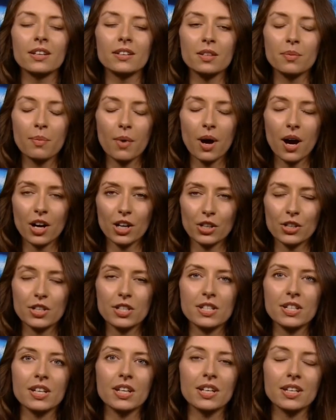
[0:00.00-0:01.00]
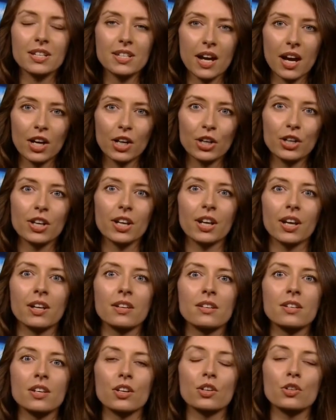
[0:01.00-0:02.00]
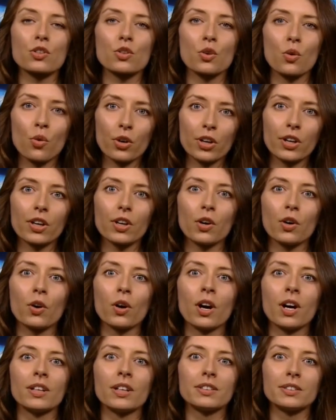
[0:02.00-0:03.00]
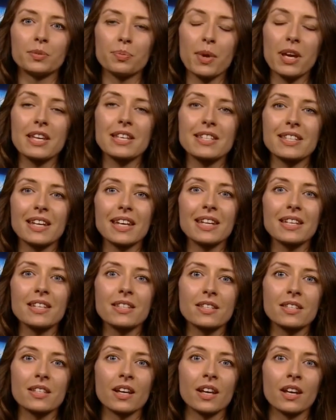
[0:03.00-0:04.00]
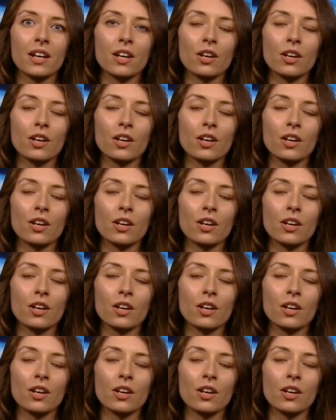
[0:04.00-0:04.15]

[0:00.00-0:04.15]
democracy, integrity, and territorial space is